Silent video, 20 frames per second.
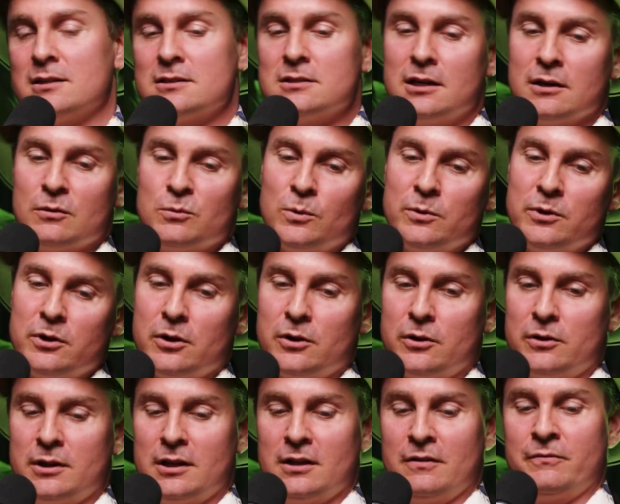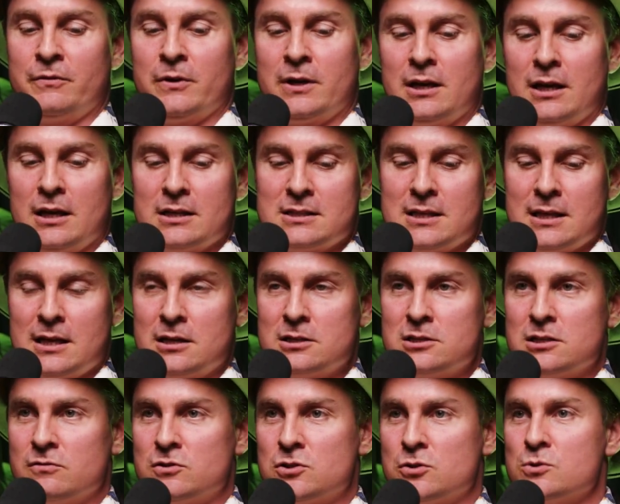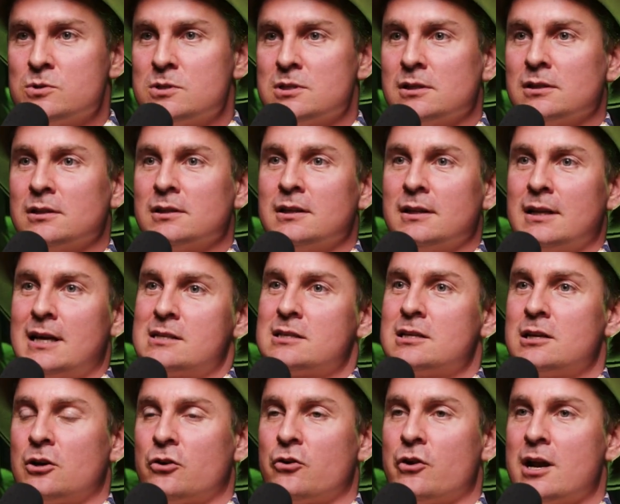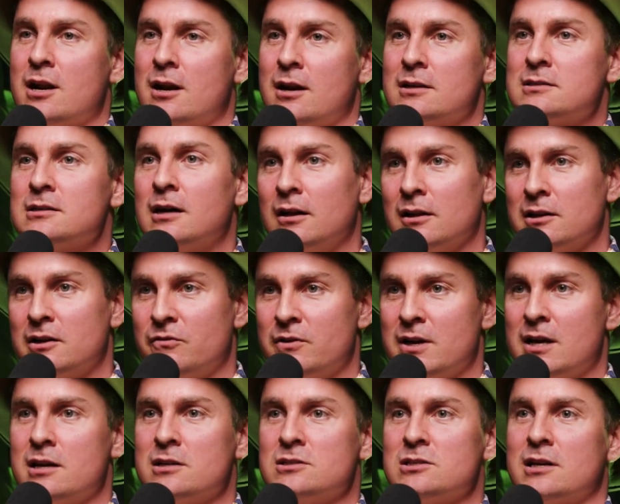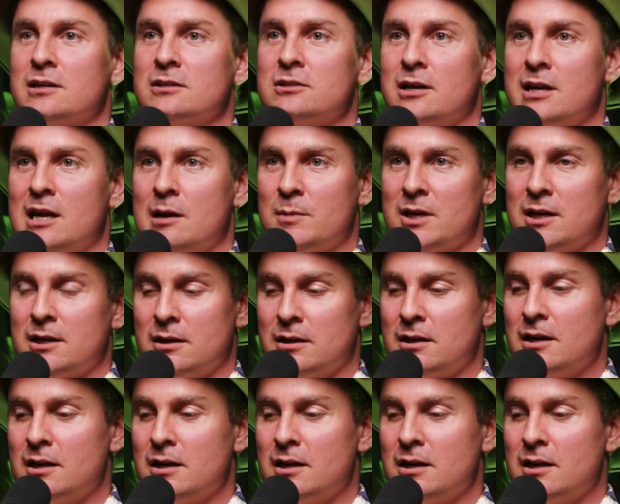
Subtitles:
It's like, well, no, if we can get to the energy of choosing, then that's going to create an entirely different energetic dynamic in